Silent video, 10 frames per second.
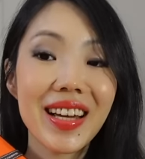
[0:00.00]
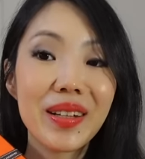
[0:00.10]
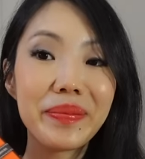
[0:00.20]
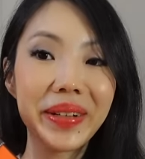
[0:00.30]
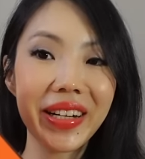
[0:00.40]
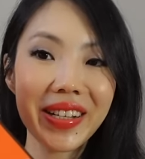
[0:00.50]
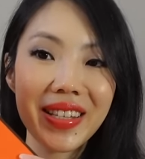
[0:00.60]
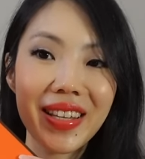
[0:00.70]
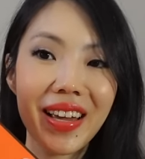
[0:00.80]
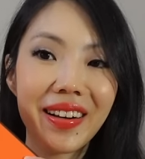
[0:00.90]

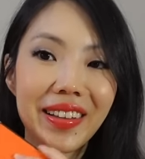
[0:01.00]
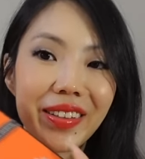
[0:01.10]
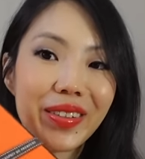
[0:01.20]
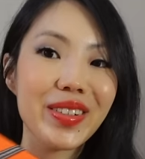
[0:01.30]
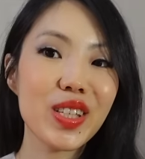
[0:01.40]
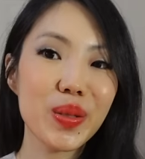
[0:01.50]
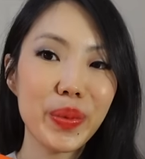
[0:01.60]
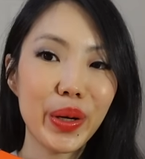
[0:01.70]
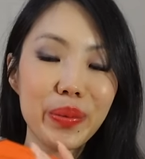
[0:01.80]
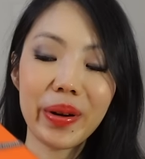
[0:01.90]
unbox another
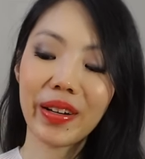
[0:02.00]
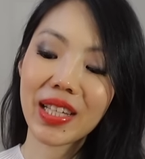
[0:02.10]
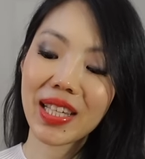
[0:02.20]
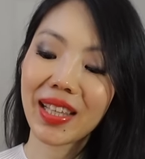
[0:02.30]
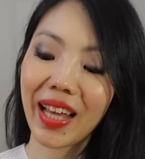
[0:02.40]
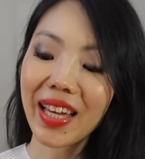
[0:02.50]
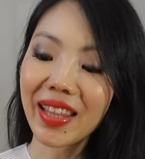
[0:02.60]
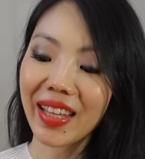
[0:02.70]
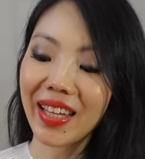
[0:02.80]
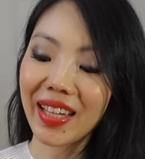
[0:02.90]
small box like
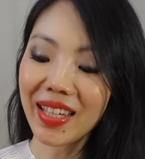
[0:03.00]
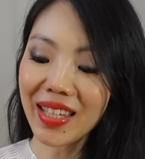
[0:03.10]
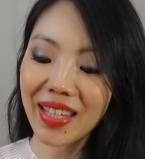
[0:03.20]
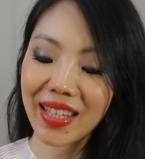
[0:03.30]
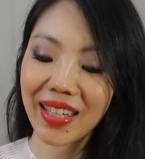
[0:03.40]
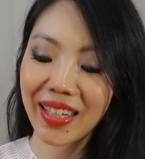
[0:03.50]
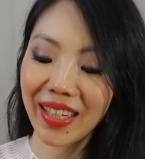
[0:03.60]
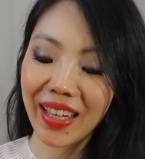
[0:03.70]
this.